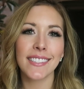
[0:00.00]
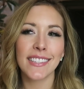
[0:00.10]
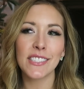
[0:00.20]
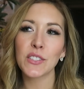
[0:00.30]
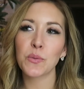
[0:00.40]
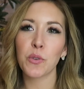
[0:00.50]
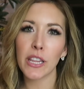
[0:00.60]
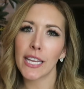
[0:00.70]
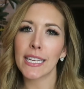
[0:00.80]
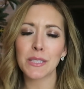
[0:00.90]
This is
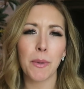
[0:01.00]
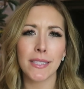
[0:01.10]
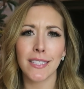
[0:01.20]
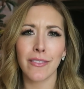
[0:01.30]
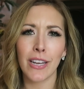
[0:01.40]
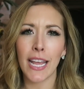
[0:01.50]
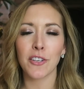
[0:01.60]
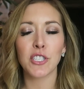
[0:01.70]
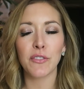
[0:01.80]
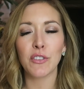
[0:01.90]
really inexpensive and
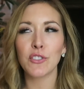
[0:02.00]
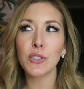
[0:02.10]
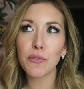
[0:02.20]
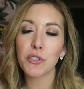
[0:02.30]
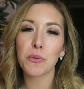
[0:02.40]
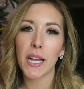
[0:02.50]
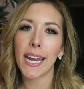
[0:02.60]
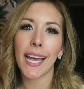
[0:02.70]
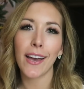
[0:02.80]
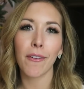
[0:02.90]
actually if you do have to run
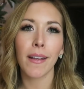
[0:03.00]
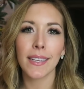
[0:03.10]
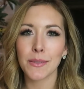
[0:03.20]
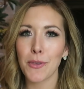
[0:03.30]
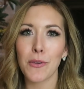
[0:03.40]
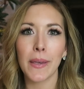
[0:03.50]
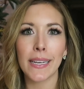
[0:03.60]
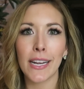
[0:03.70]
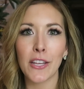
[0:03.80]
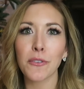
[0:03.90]
out, it's something you can get
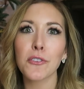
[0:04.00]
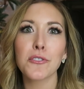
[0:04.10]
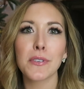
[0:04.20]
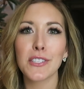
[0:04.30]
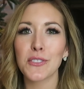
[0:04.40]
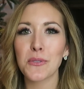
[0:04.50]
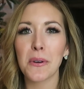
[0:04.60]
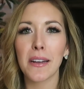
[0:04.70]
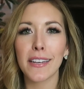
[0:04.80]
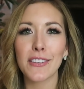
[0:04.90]
at any grocery
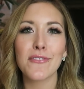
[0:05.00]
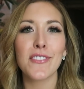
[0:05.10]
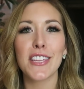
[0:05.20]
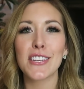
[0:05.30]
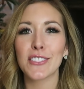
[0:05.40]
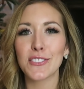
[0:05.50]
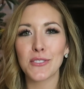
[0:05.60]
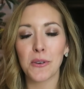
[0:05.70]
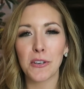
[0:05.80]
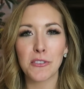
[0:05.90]
store, convenience
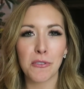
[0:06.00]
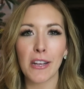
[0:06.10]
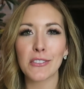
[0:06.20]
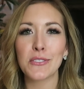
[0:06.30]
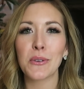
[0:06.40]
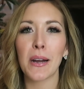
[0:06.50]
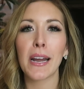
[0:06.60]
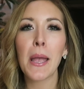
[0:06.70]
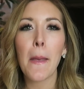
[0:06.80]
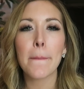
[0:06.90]
store, drugstore,